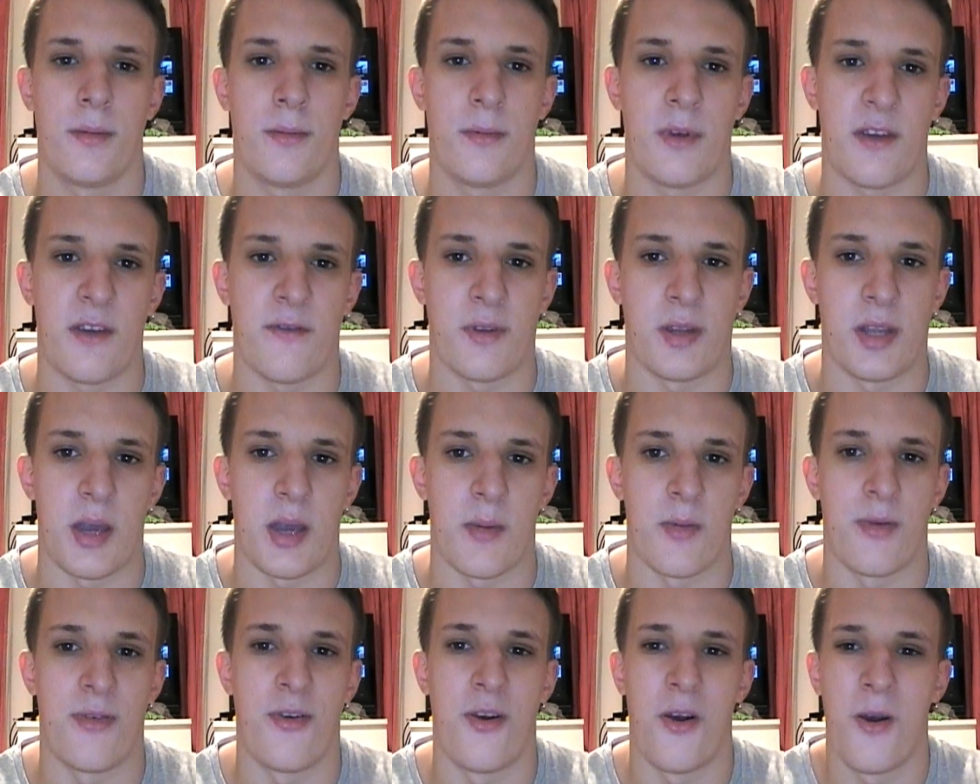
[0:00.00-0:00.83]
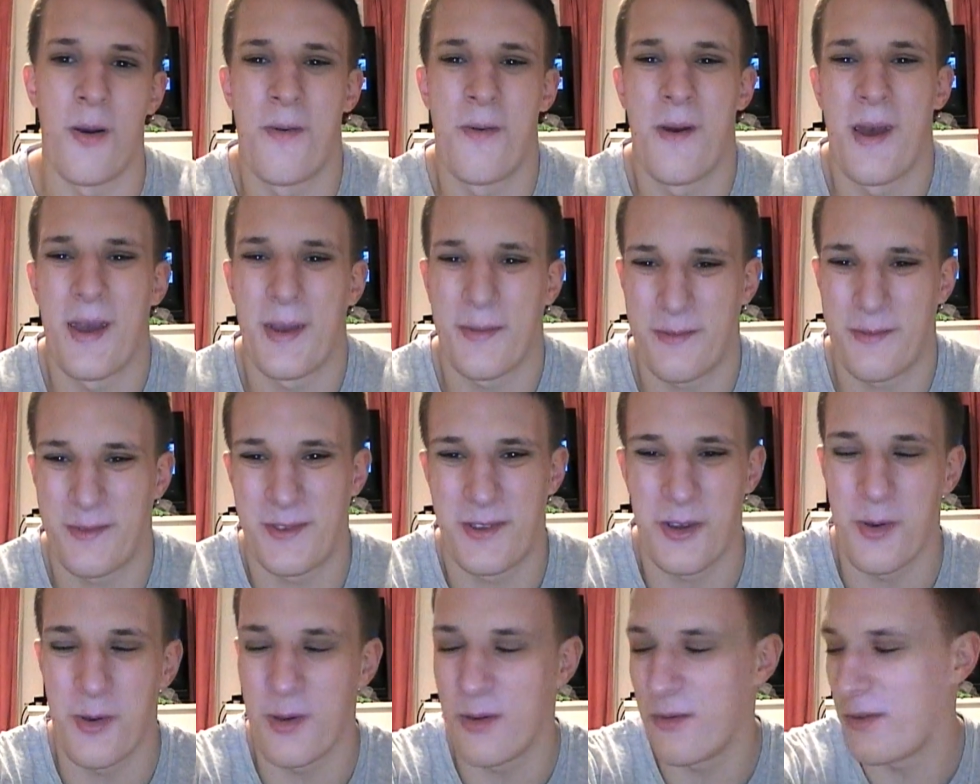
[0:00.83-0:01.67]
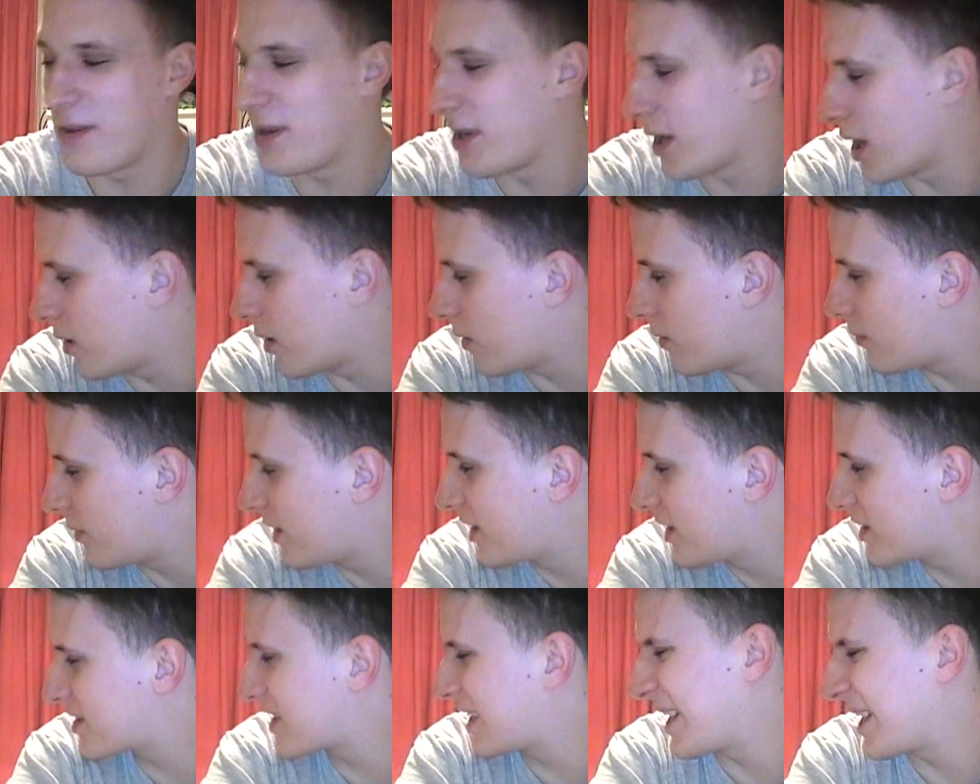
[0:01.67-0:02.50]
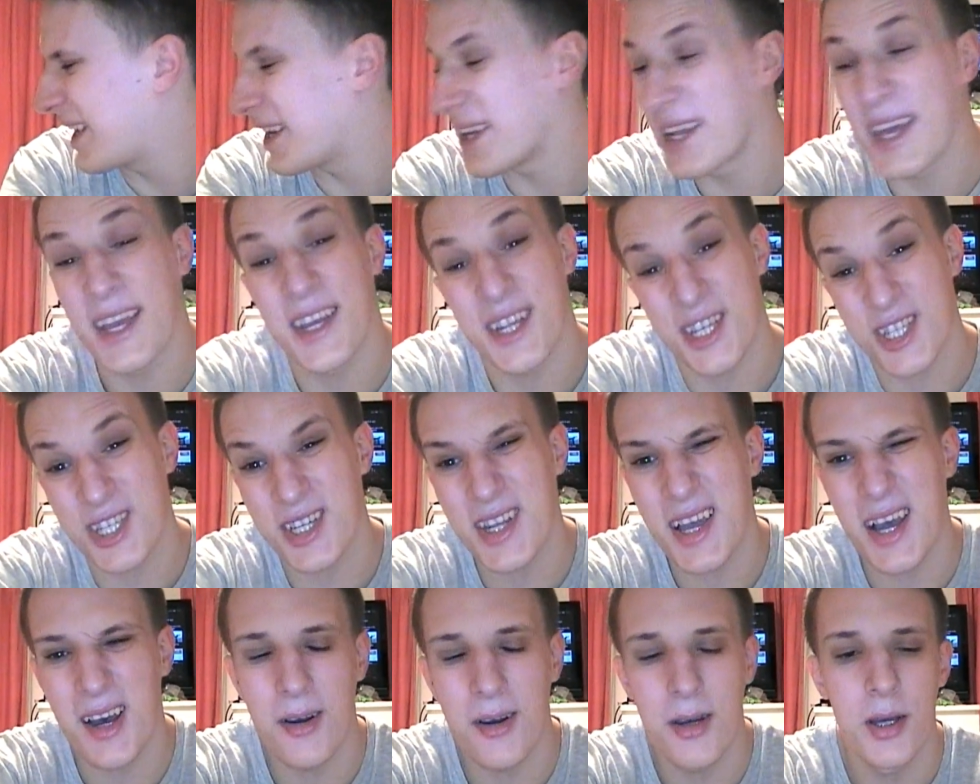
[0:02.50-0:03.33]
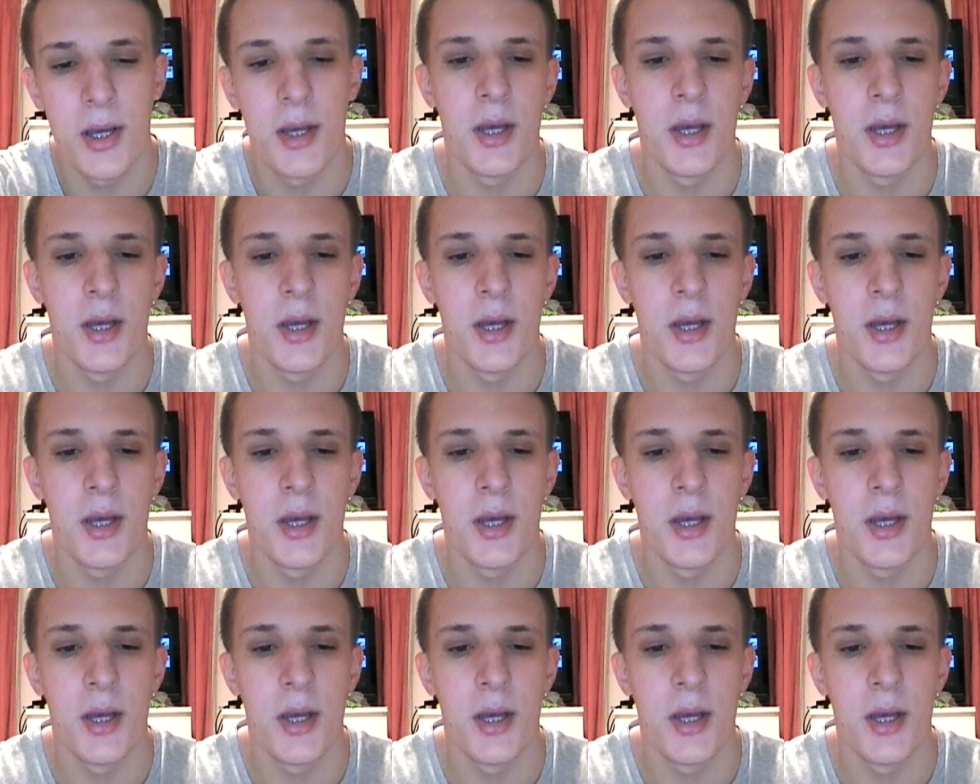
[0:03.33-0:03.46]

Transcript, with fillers: every day before I do a video. I mean, it's clean-ish now.